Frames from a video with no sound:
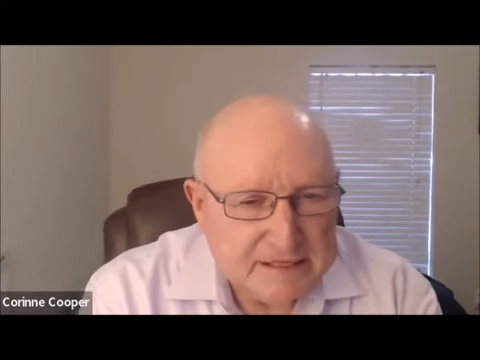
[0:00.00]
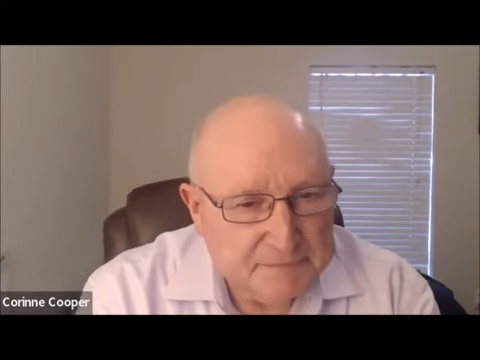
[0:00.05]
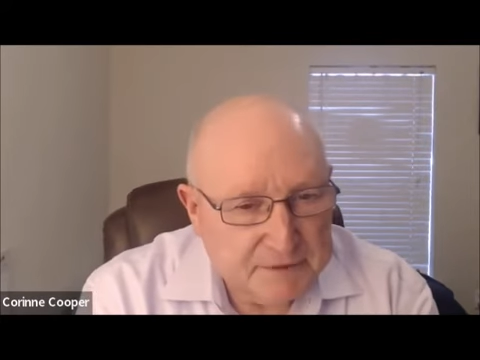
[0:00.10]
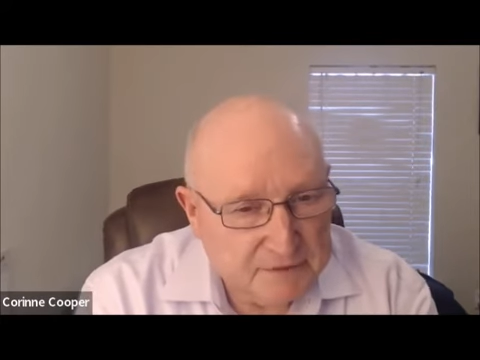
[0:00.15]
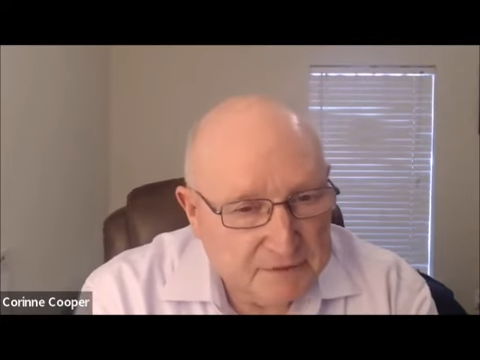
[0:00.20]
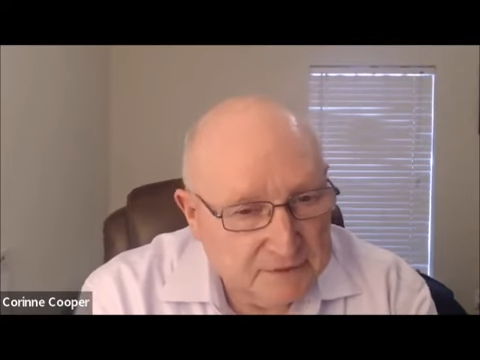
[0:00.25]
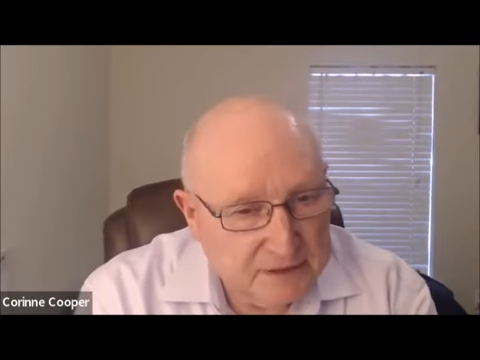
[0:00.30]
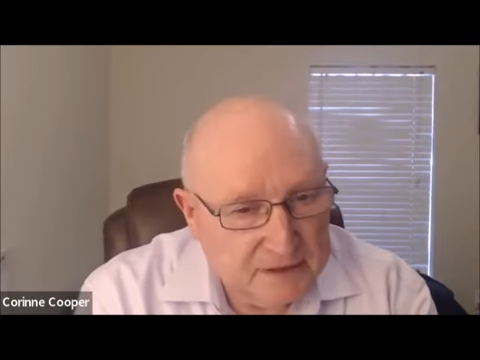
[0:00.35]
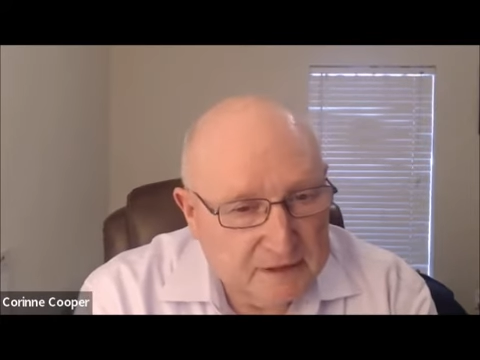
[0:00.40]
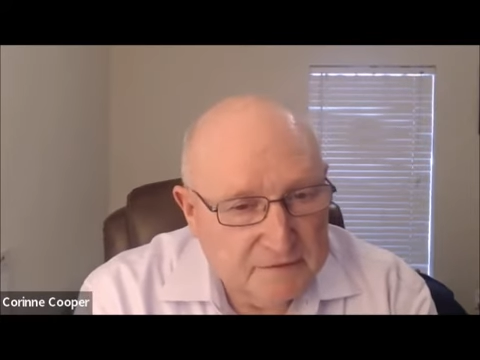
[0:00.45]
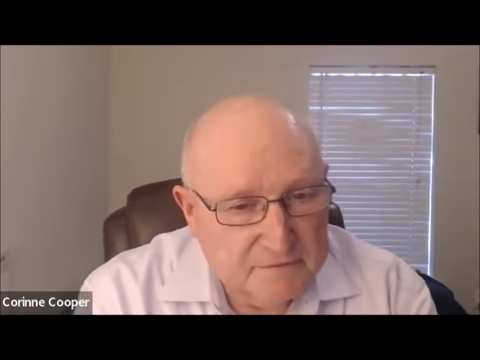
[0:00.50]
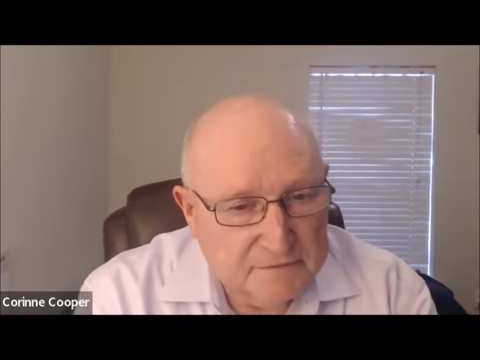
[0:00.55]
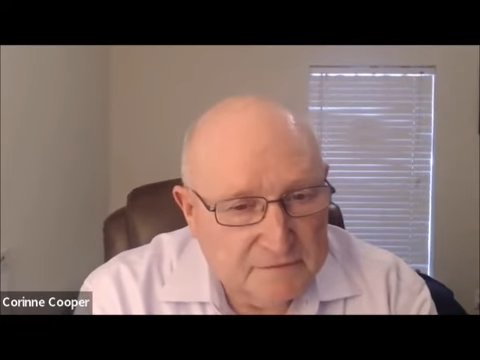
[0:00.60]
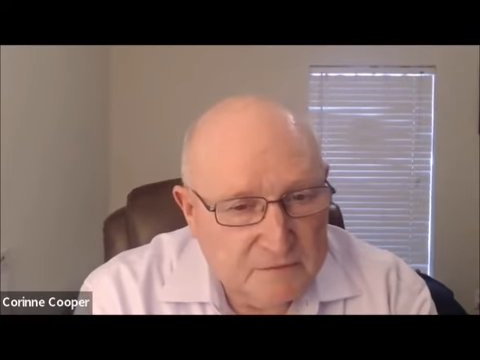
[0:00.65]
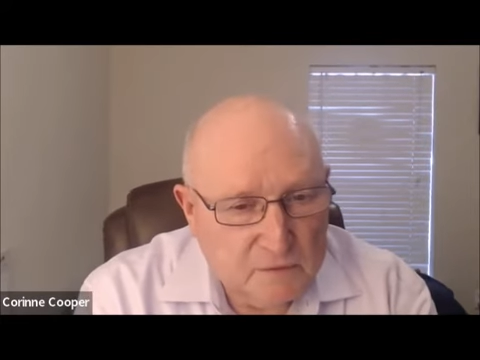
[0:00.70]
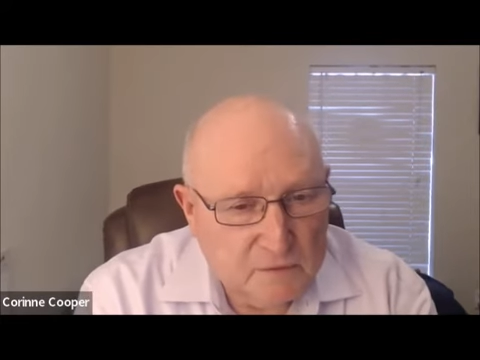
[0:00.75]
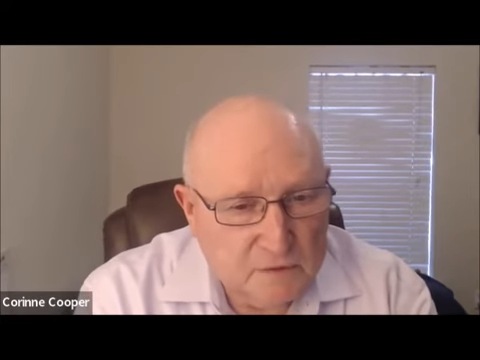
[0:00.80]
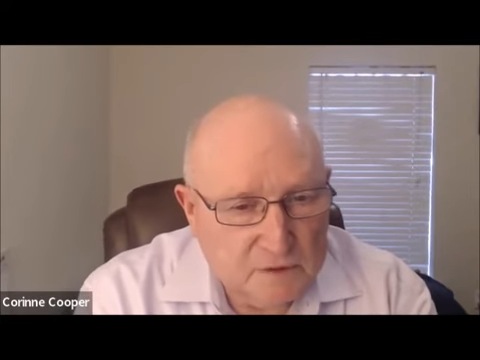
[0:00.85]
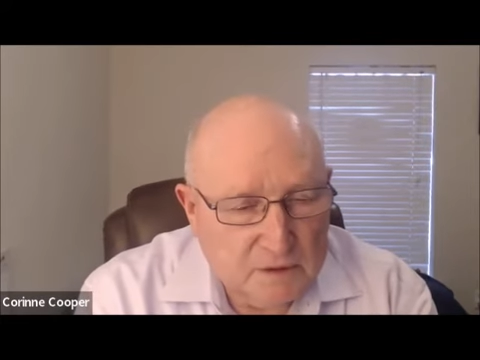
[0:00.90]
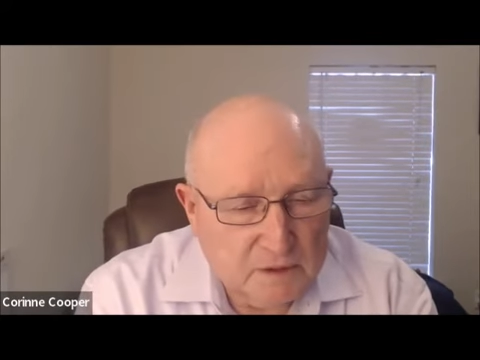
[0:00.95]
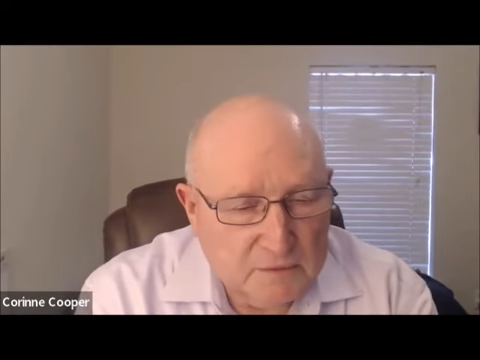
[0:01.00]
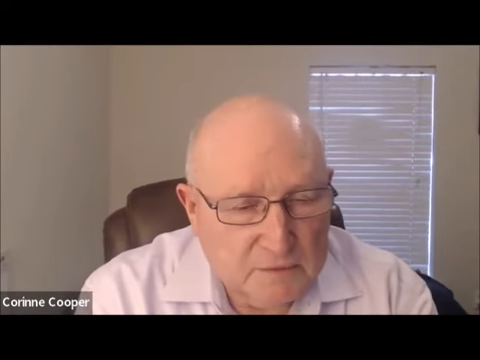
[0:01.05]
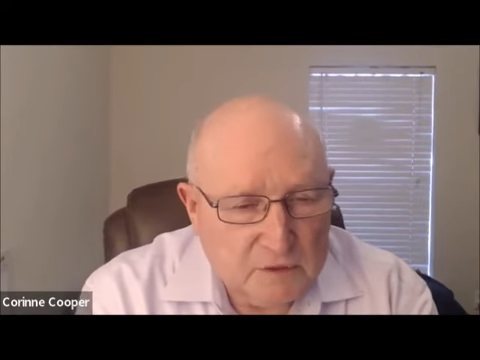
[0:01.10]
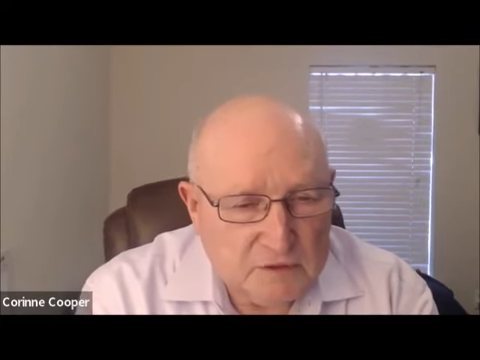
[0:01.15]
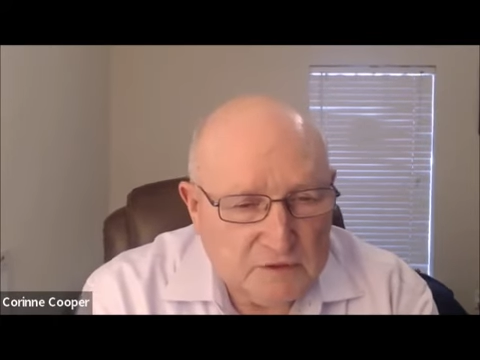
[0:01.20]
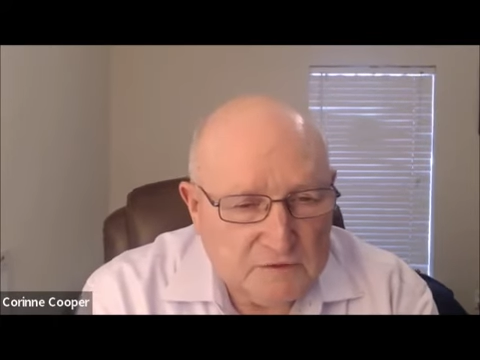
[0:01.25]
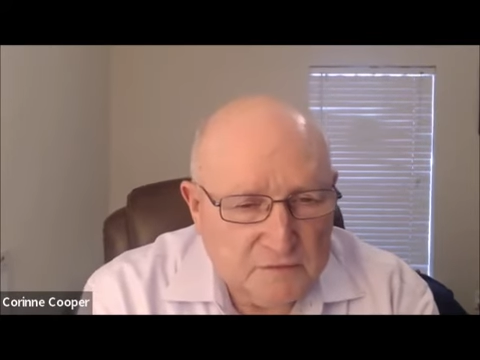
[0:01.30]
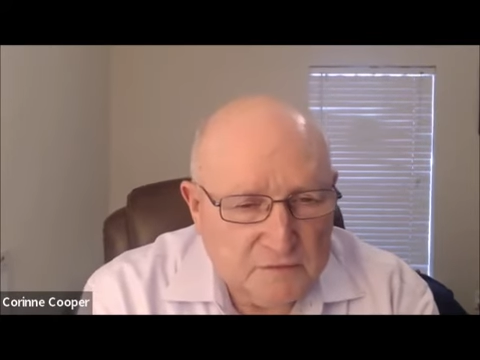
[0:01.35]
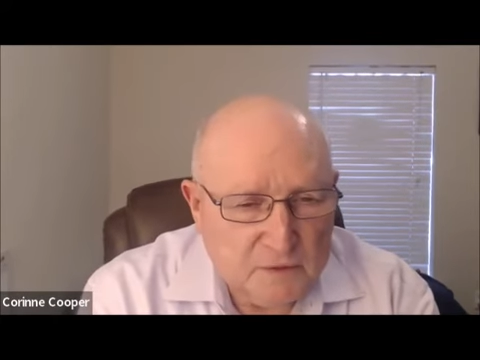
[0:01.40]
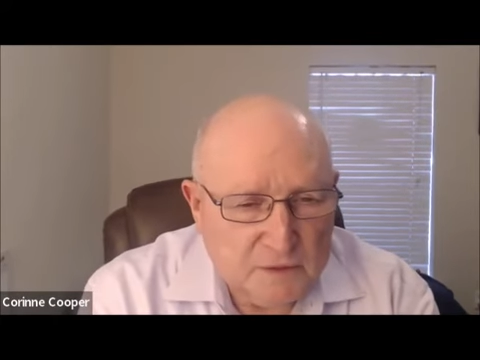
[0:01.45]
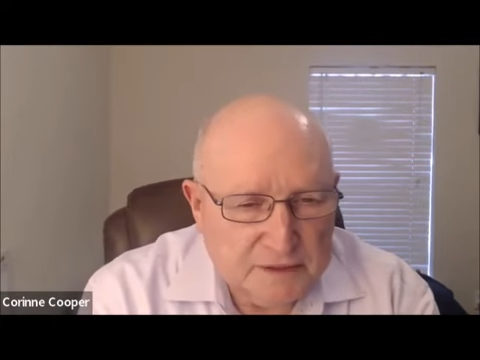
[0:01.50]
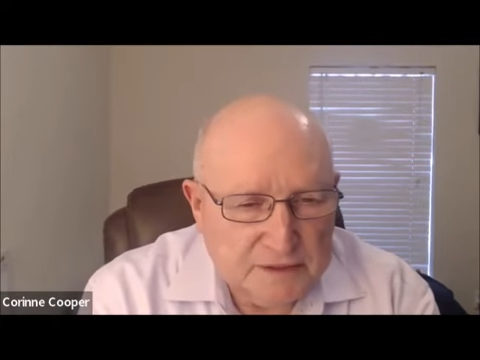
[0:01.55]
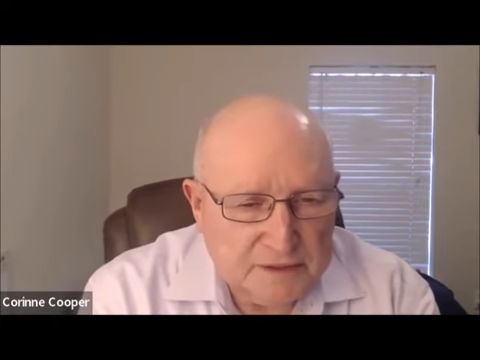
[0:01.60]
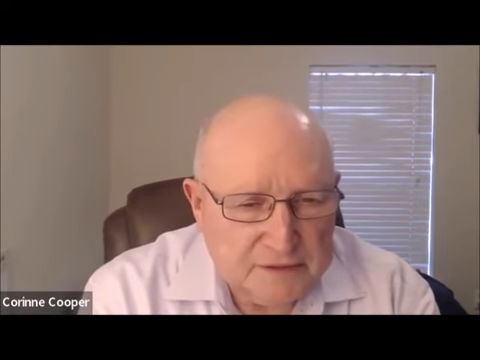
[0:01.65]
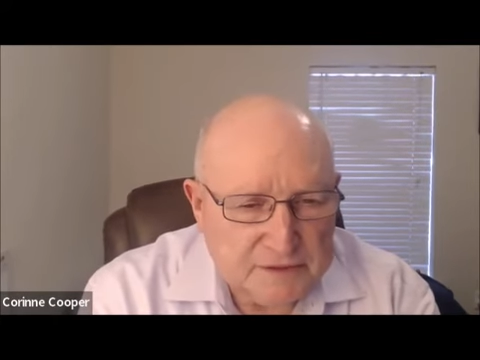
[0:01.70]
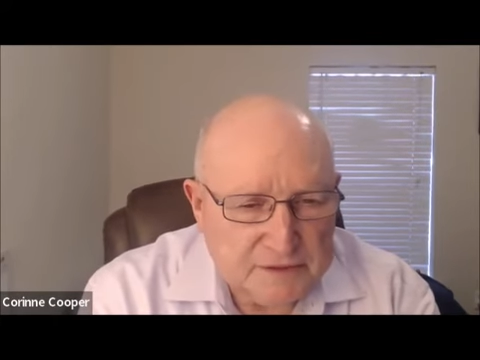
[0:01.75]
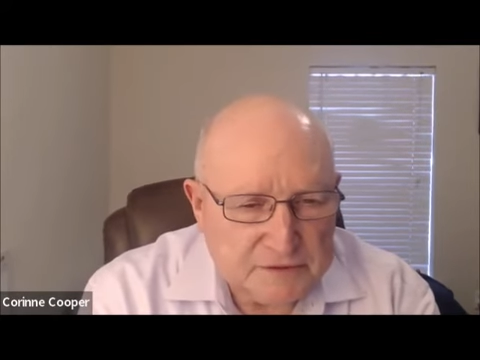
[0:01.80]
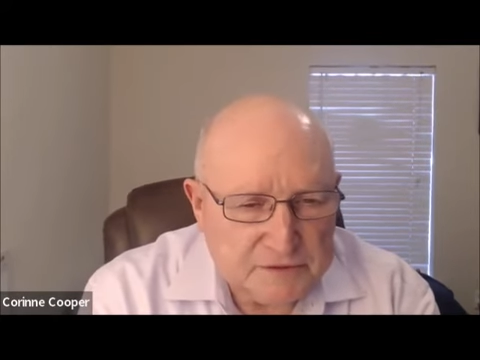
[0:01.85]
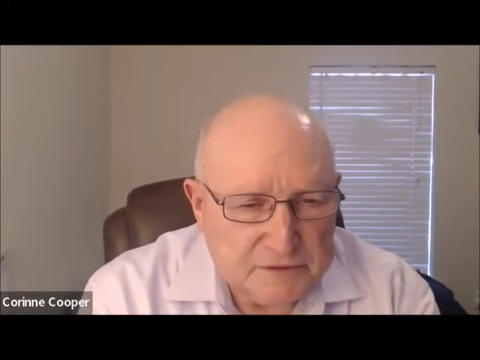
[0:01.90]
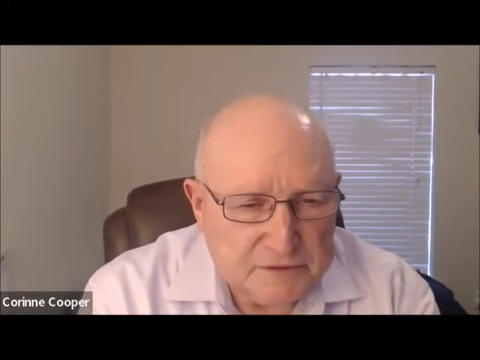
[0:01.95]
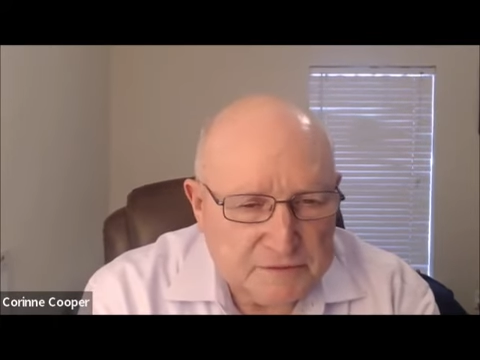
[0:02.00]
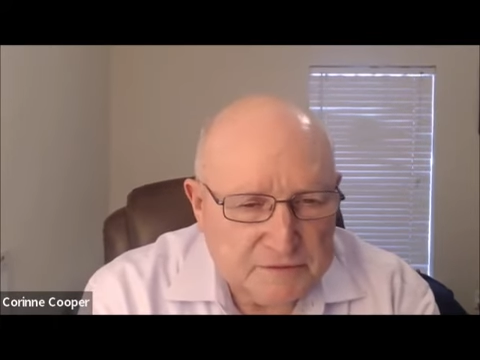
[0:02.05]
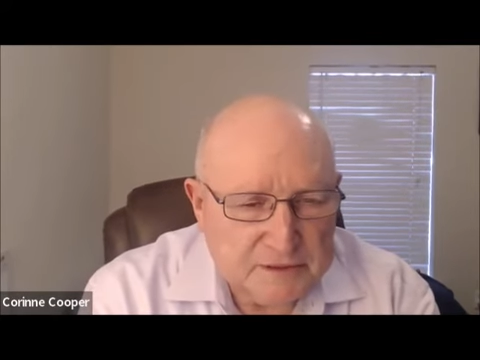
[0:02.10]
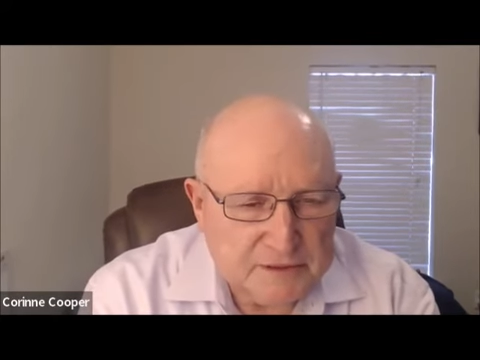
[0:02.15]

been around for almost 40 years.